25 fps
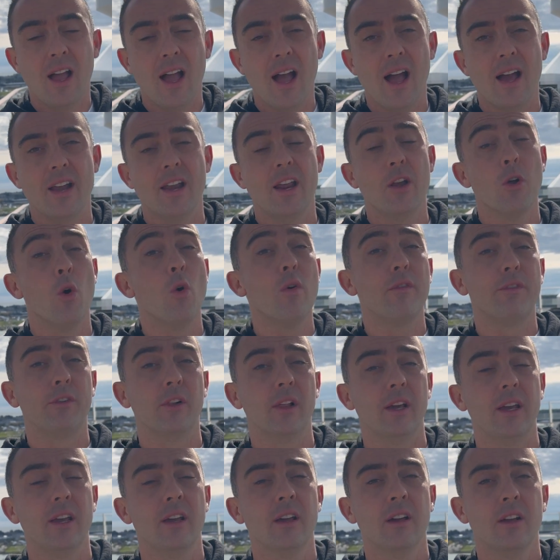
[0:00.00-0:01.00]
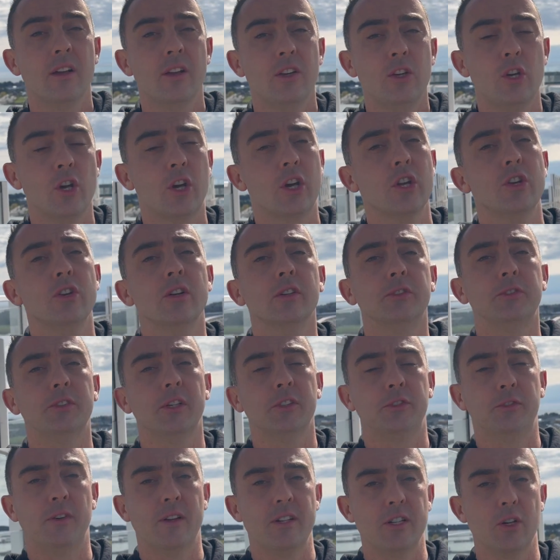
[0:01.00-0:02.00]
and then hopefully you can use
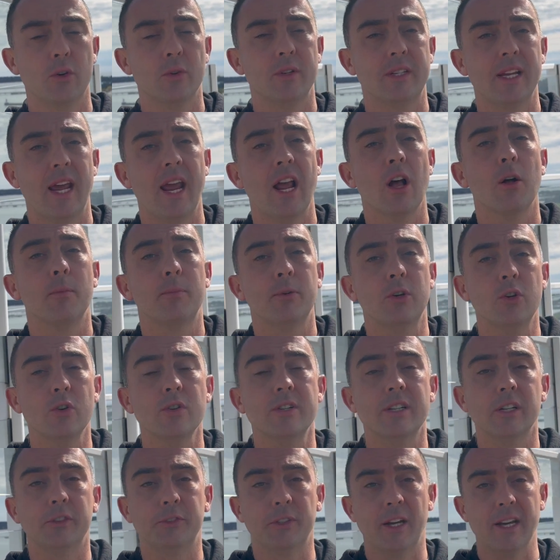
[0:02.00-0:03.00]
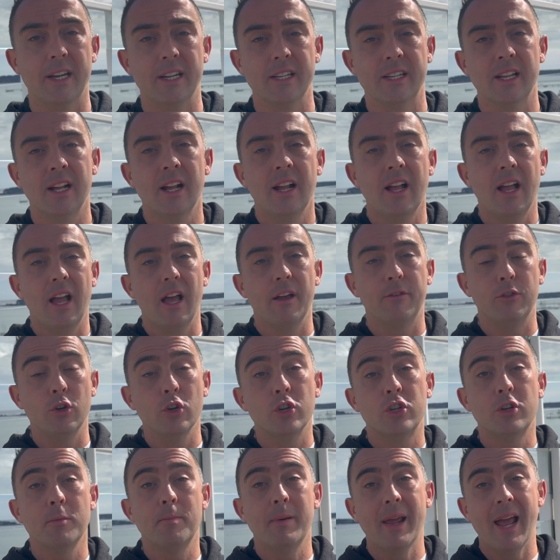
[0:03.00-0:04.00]
this video to help you decide if you
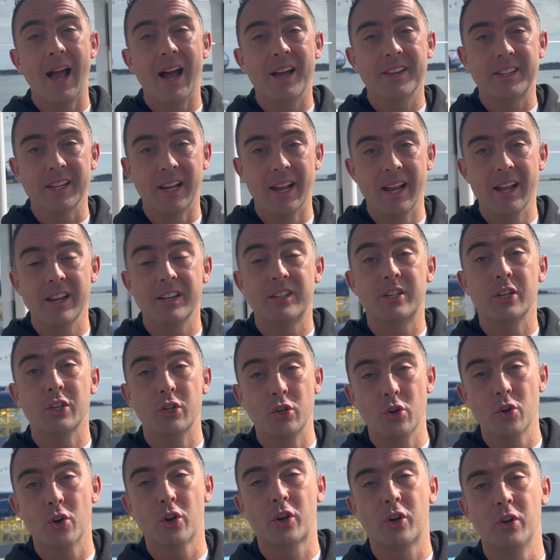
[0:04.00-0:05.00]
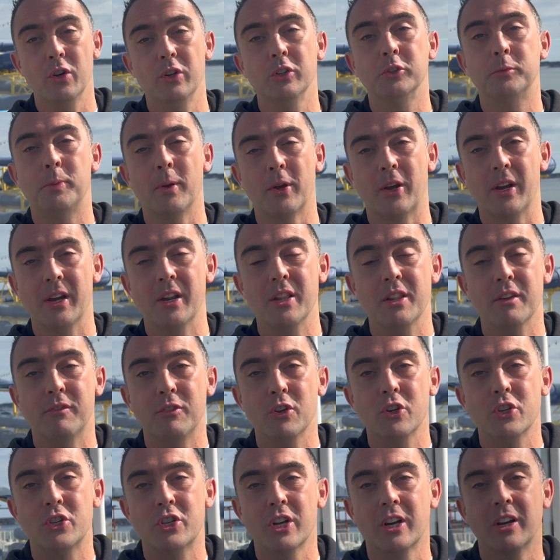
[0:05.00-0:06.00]
should be adding it to your cruise booking in the
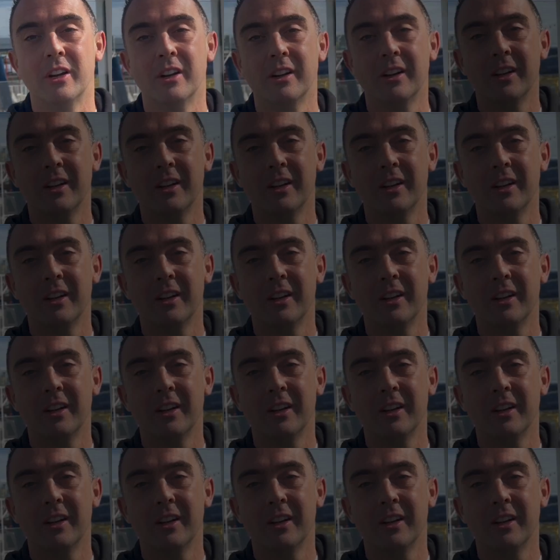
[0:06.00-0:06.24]
future.